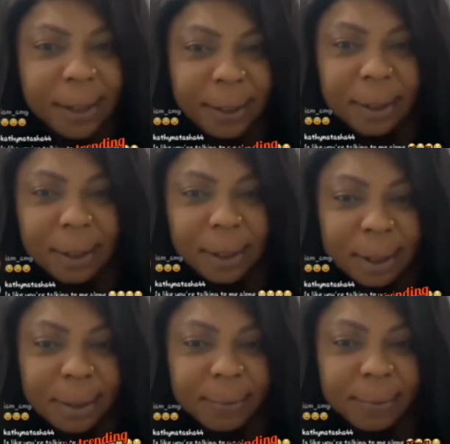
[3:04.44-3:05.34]
Ghana.
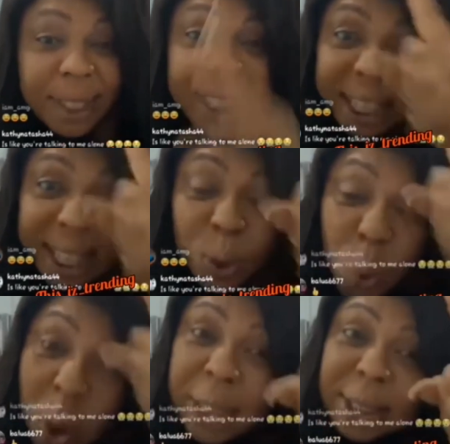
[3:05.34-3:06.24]
He
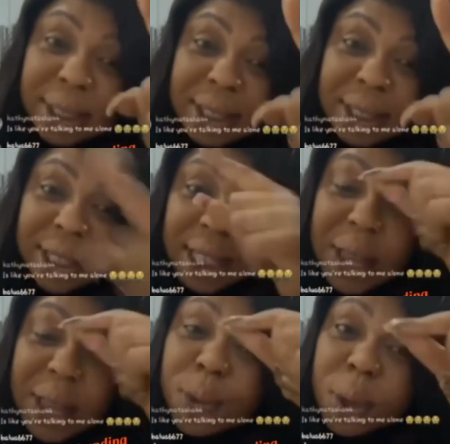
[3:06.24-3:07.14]
is one.
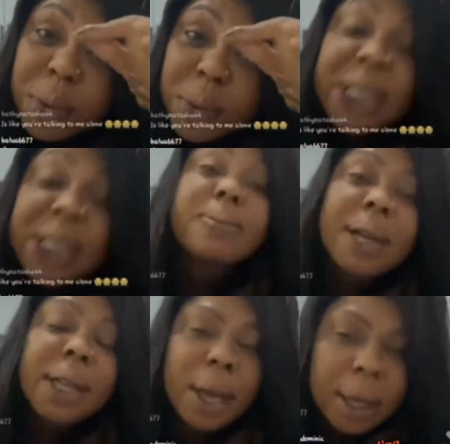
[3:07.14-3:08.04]
If not the
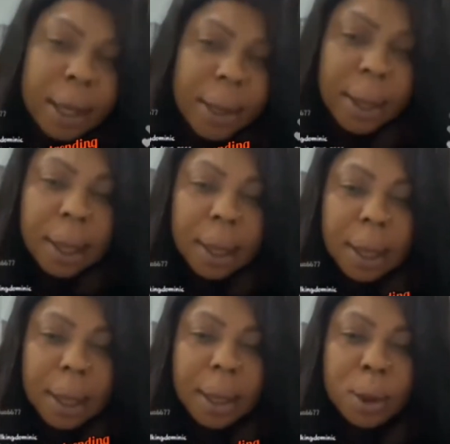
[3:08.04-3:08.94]
richest man in Ghana.
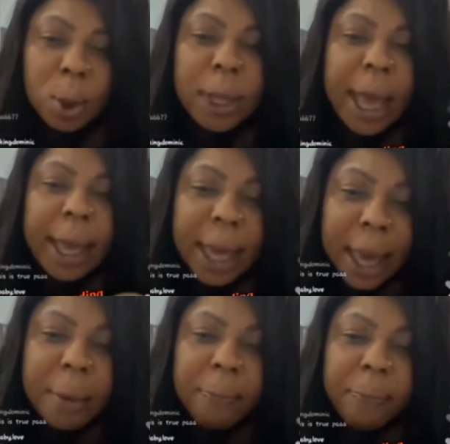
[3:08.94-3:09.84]
Today I
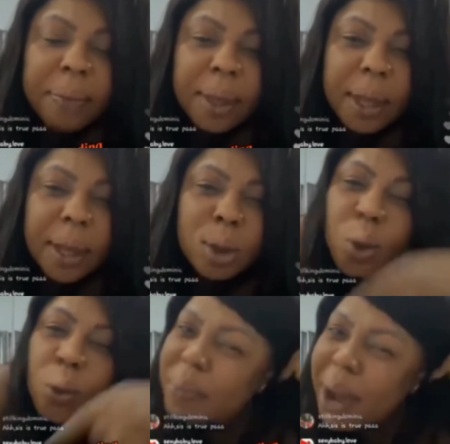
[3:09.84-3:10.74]
came
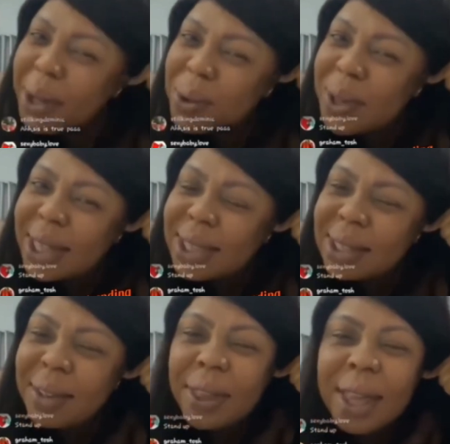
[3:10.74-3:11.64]
to remind you
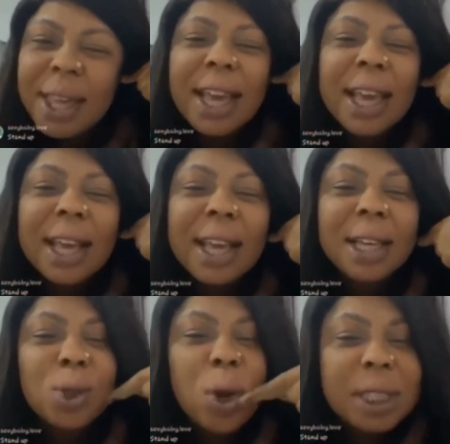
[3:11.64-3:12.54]
that
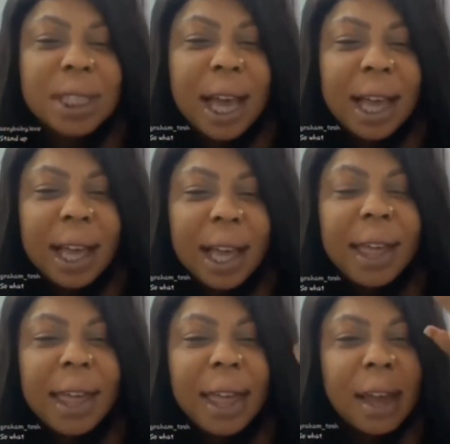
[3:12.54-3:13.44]
Dr.
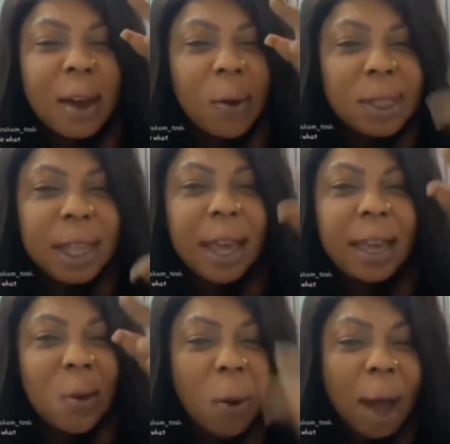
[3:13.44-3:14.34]

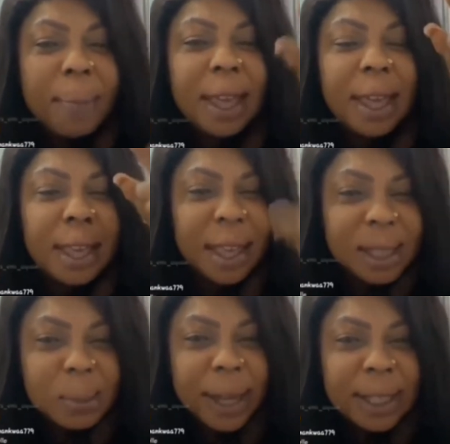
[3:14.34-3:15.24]
Osei Kwame,
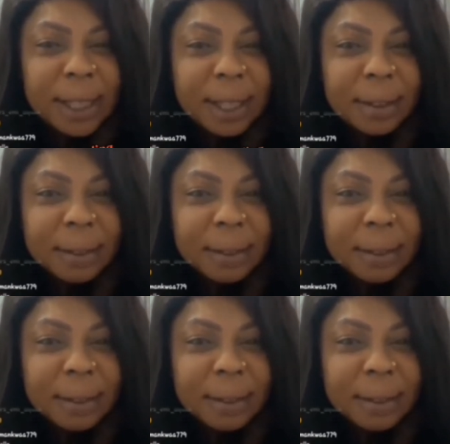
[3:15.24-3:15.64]
that's right.